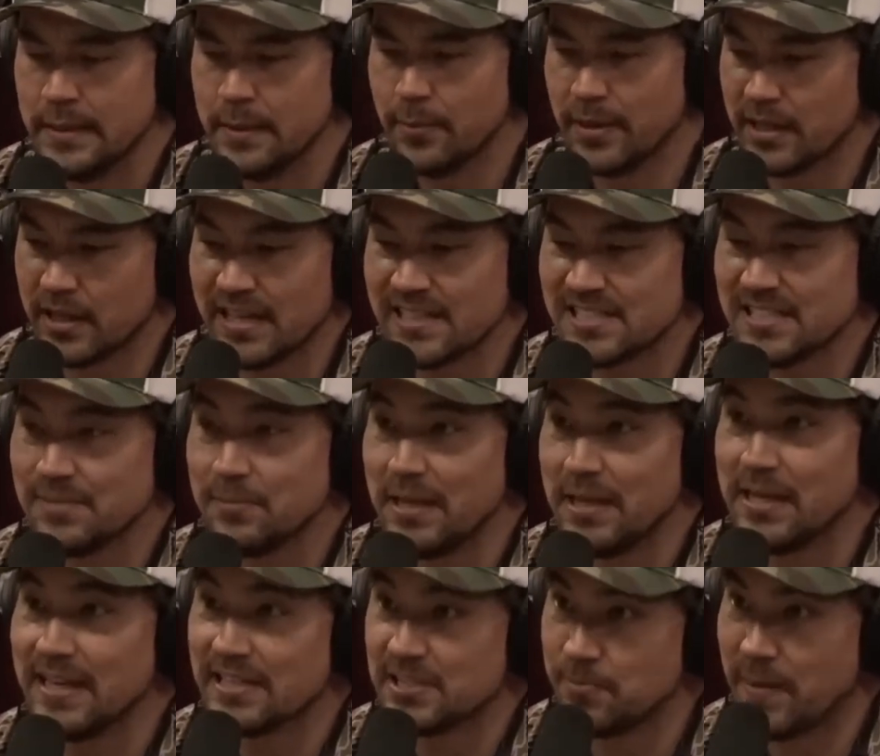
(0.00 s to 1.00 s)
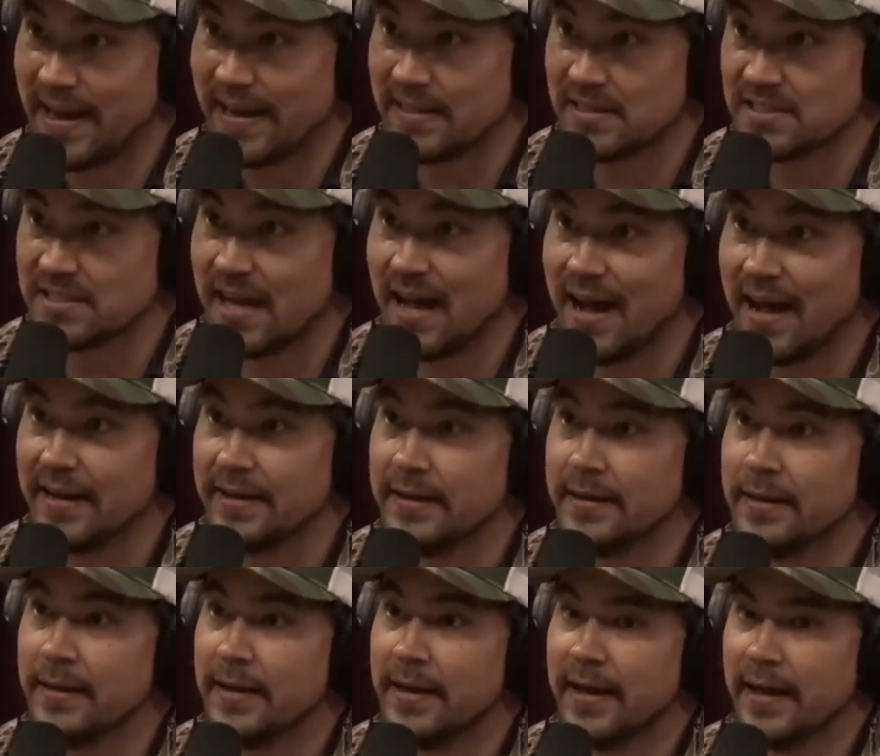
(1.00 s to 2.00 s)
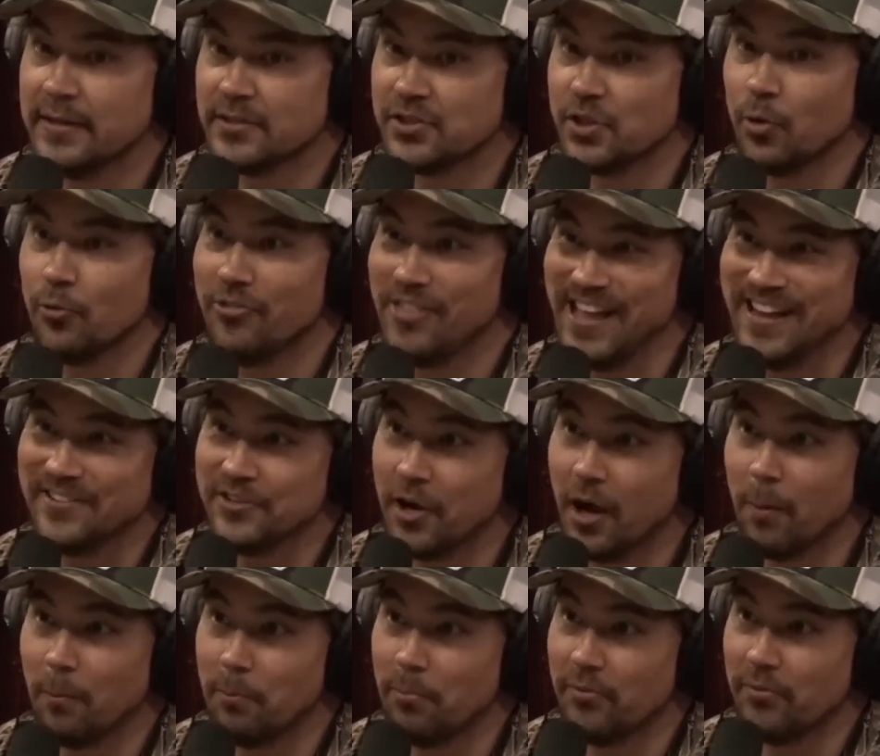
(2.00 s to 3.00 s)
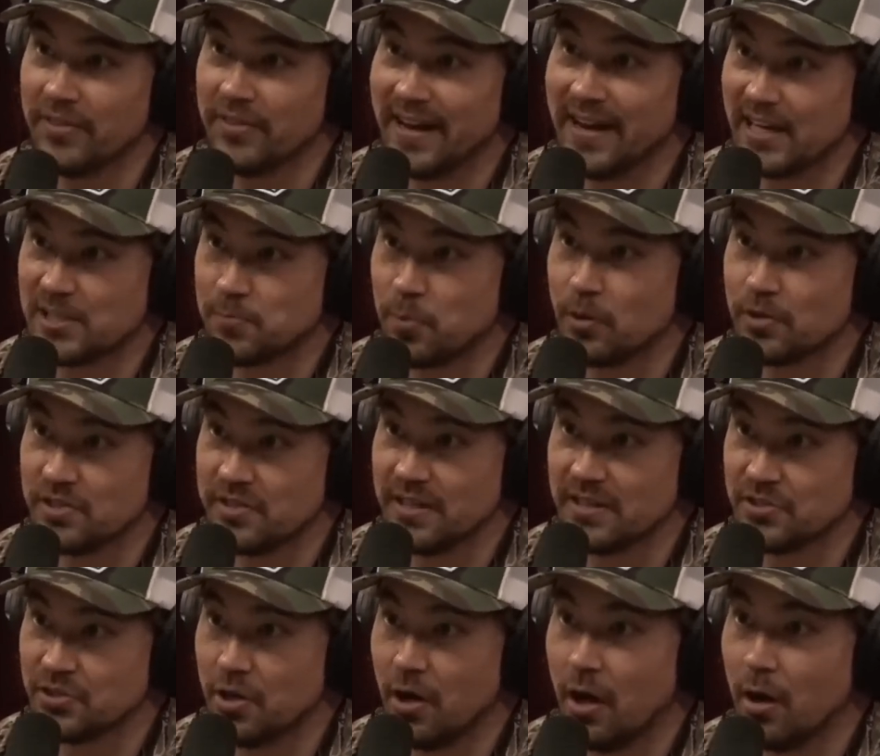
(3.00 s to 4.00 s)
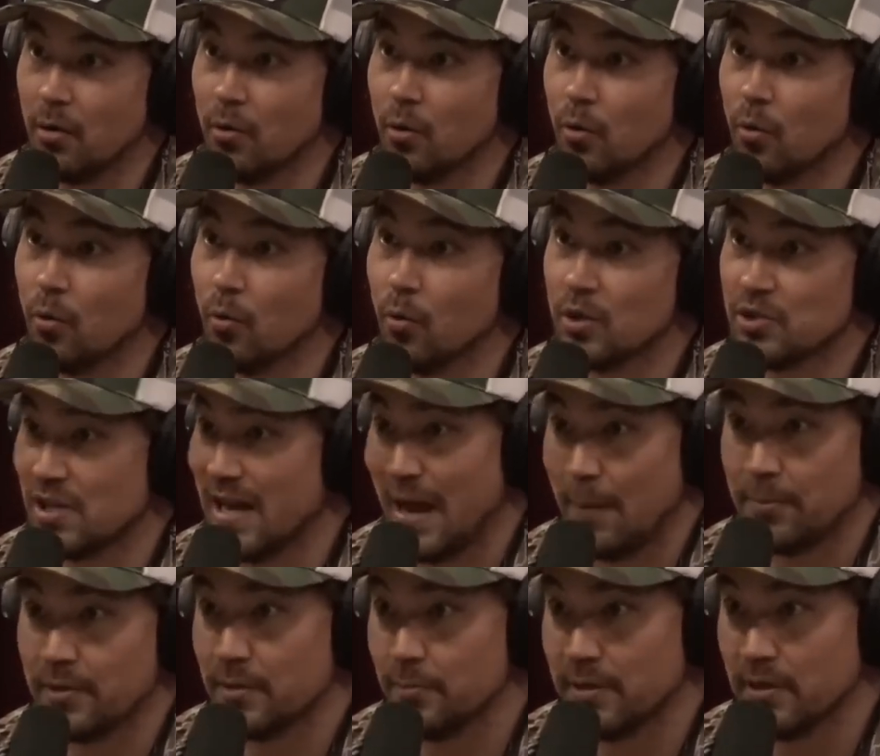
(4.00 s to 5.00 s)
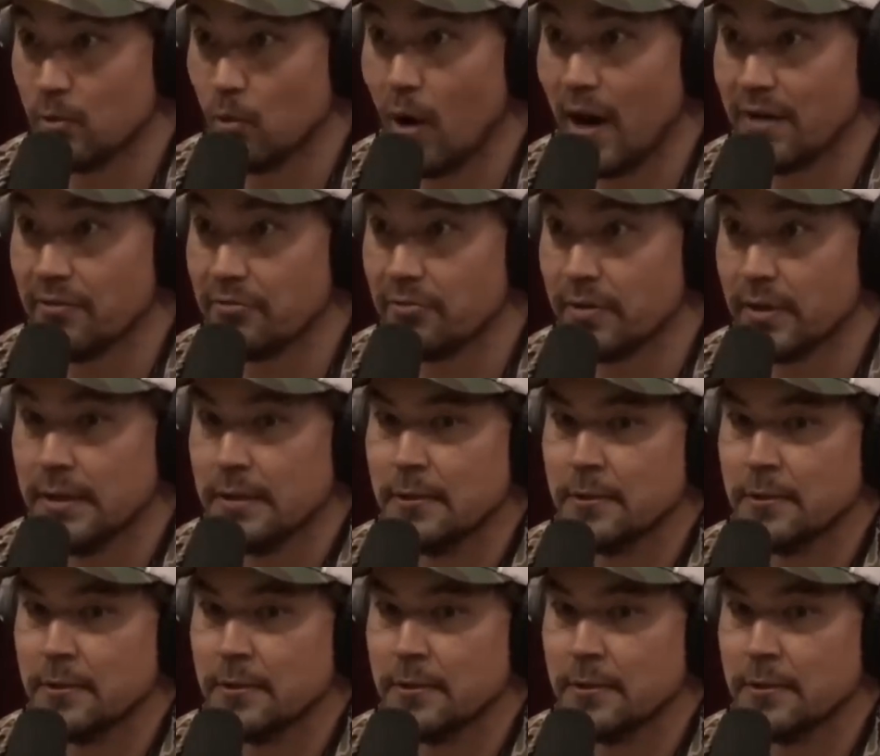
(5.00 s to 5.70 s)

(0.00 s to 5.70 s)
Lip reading: but he gets back inside, and so they dump the next person they saw, which happened to be the wife.